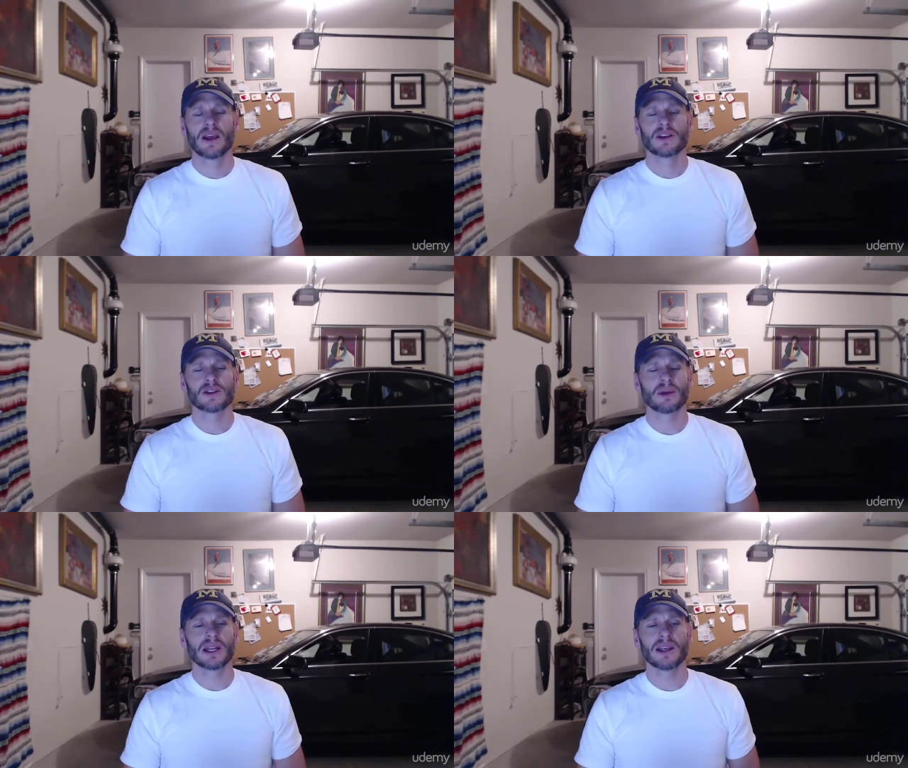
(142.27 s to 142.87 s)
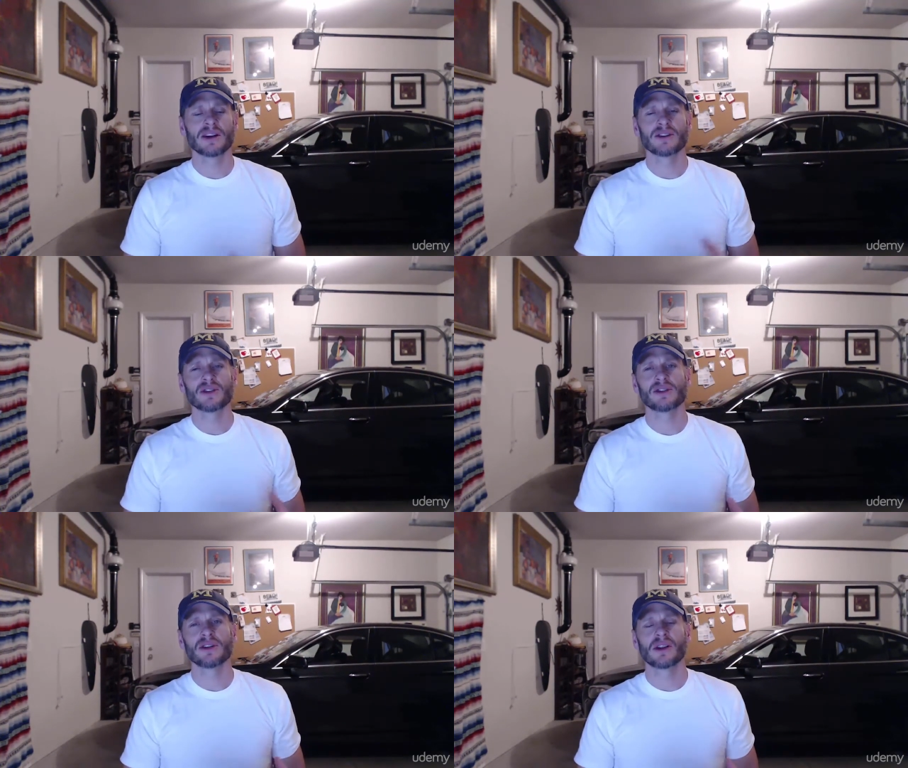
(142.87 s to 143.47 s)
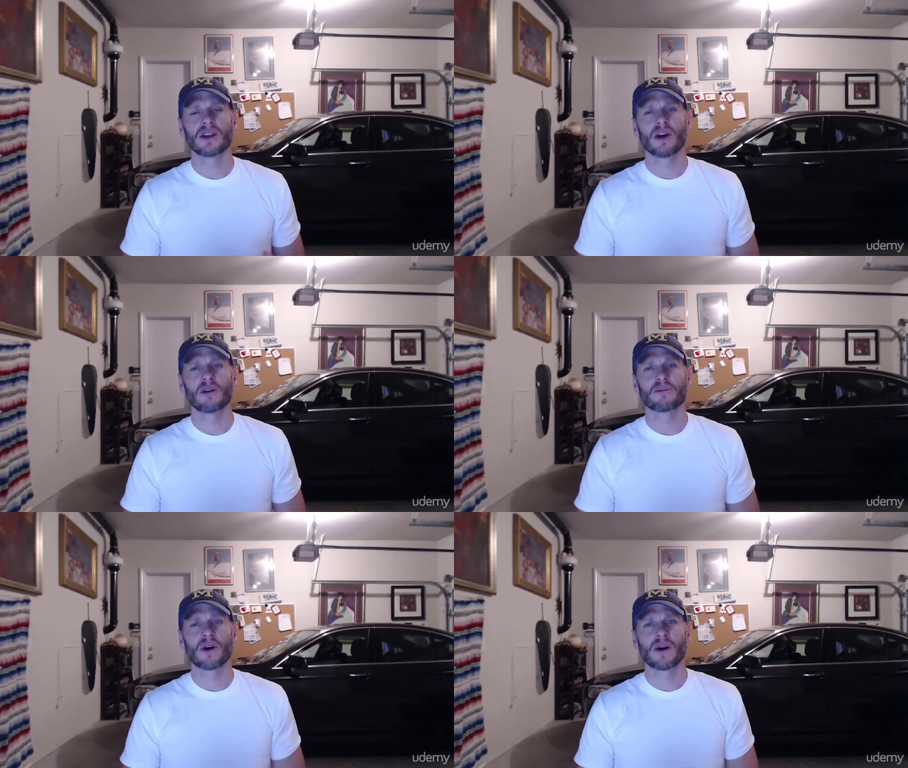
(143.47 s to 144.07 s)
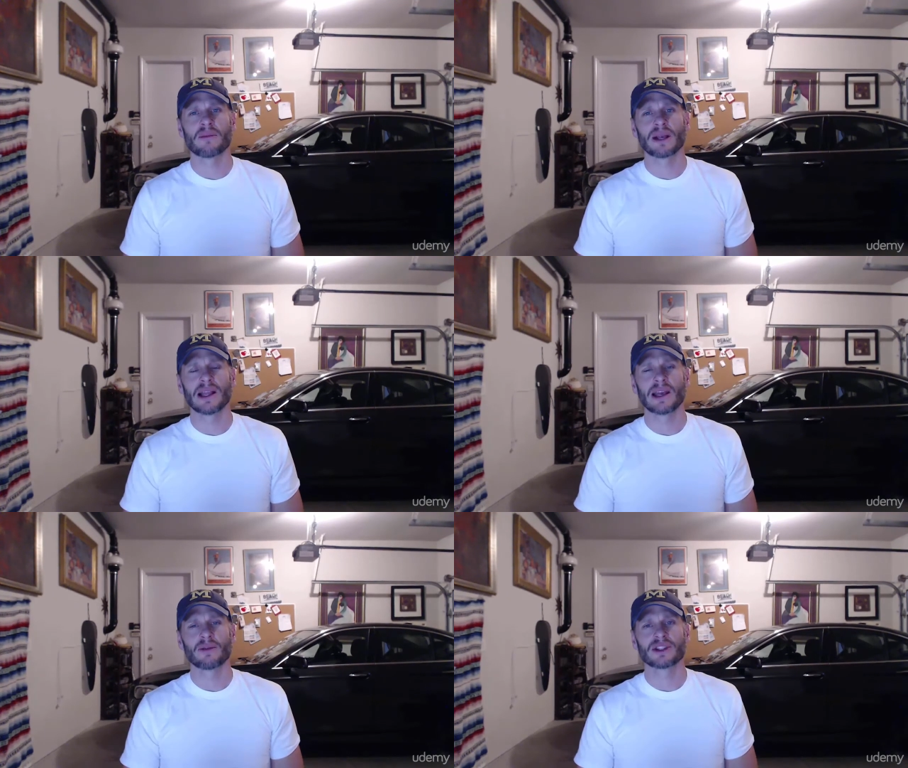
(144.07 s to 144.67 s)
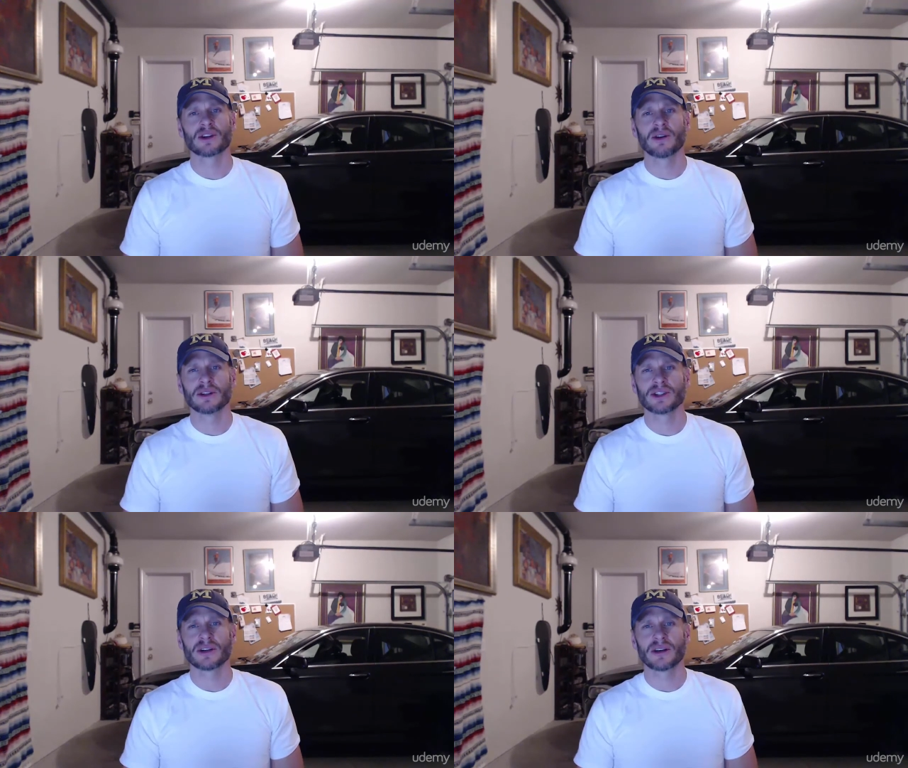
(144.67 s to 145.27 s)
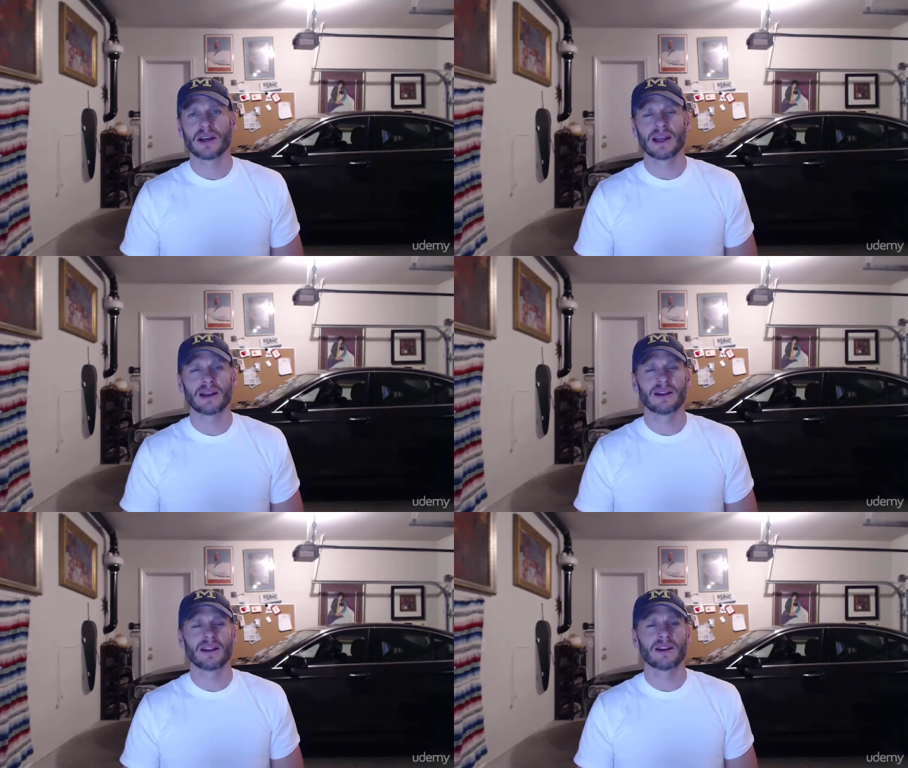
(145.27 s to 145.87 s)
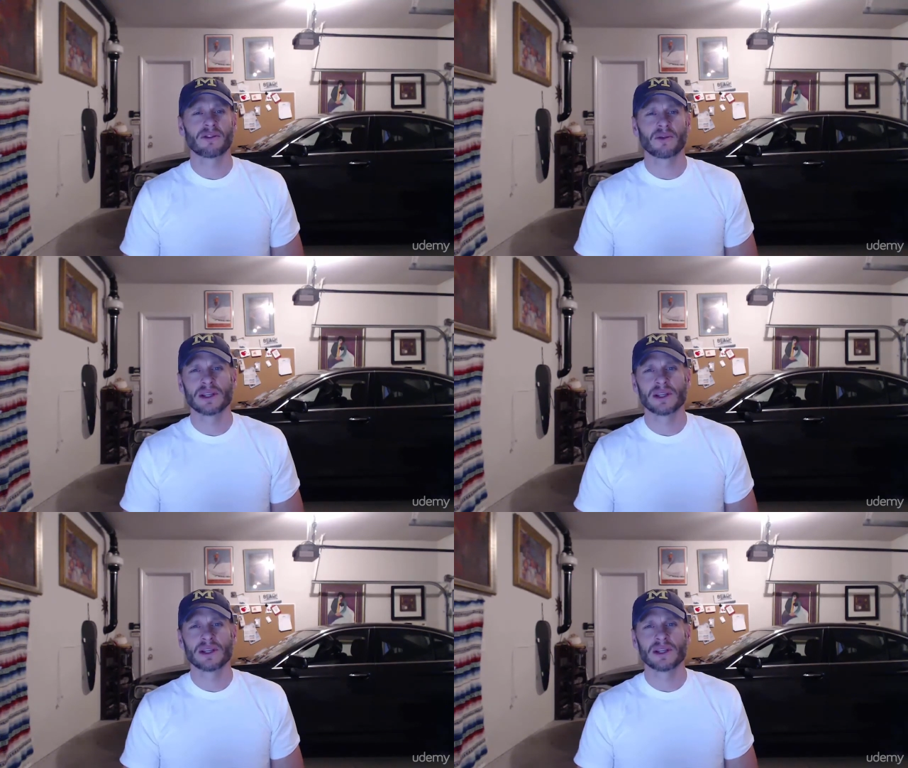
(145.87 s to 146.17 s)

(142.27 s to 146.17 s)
So I'm going to introduce you to the Go programming language culture and the different